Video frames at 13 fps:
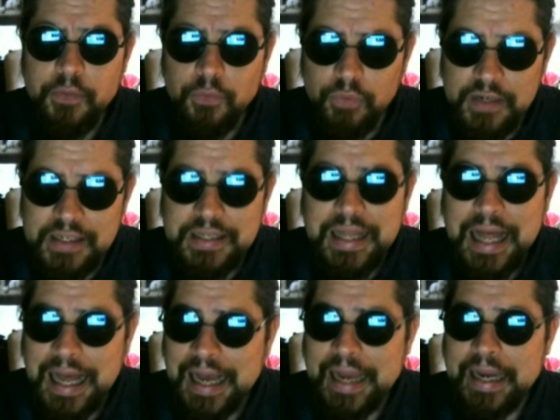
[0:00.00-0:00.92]
the real
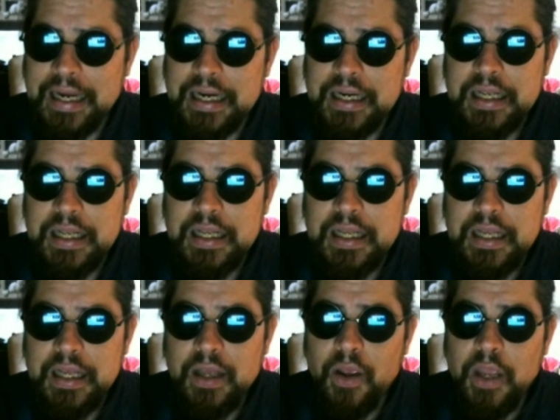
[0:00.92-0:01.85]
eye.
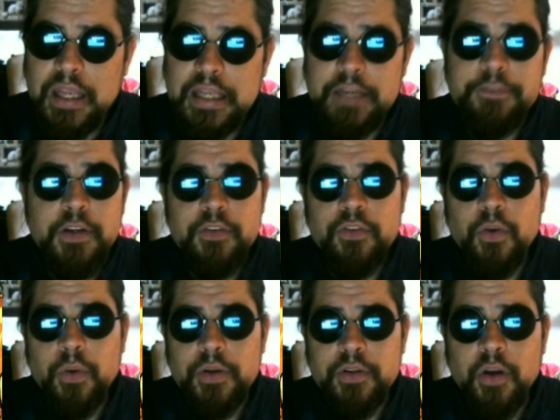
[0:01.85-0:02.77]
If it is
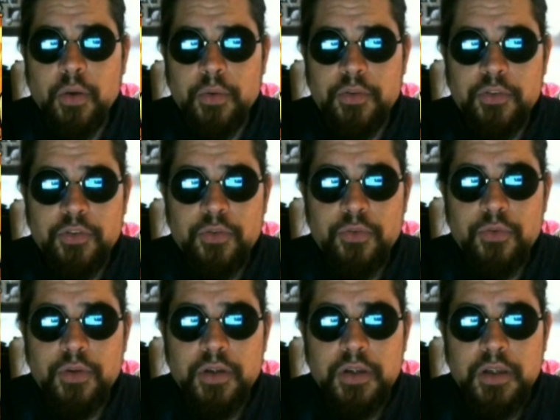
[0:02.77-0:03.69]
going to go
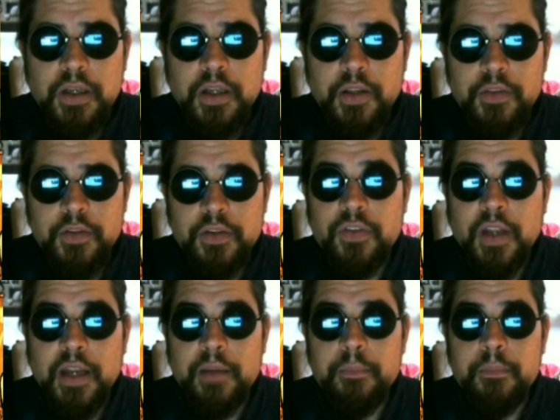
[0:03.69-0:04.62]
into the
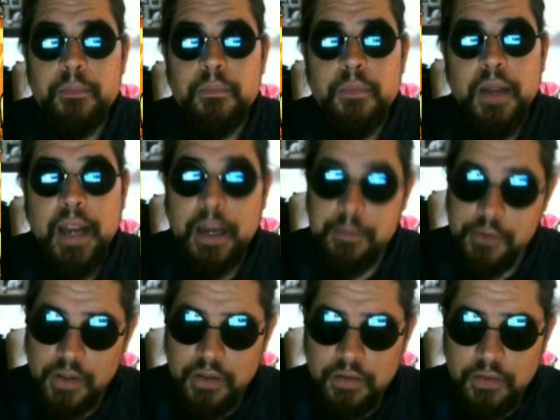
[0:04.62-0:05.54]
same
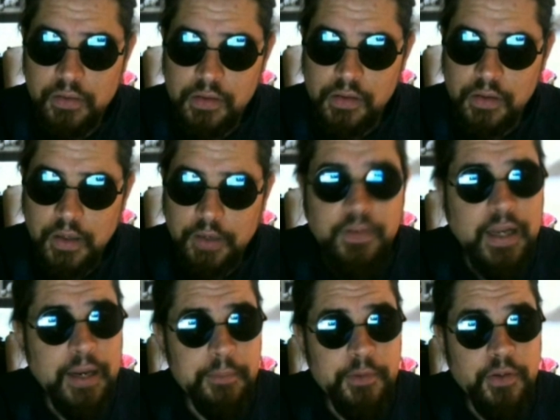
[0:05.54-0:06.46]
amulet, if the
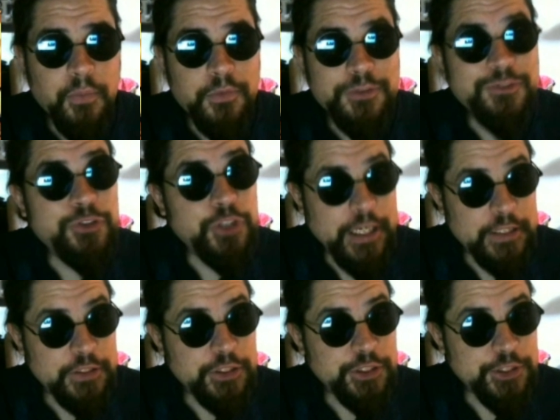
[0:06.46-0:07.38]
amulet will
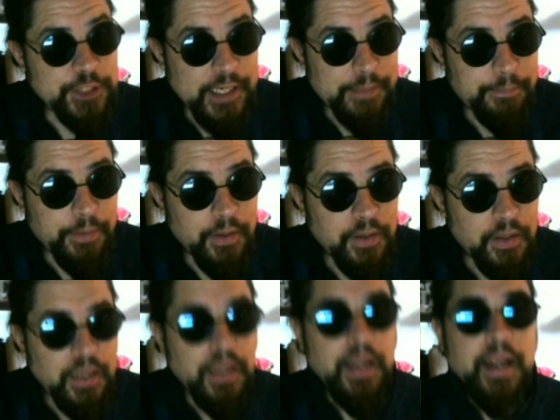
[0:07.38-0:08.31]
change shape
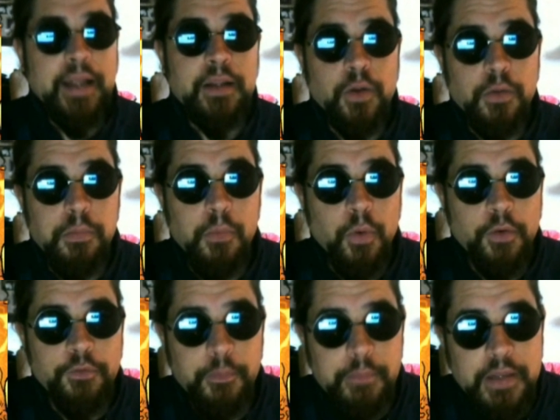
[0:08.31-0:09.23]
and look more
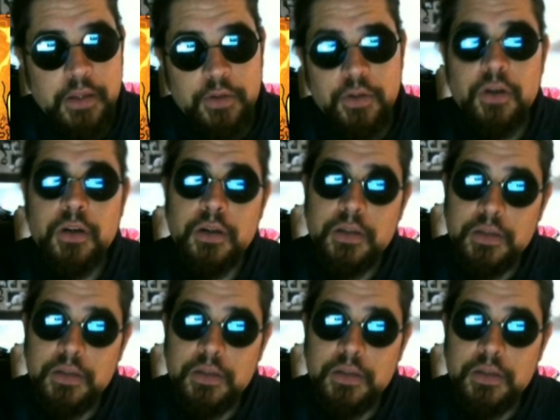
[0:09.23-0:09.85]
familiar,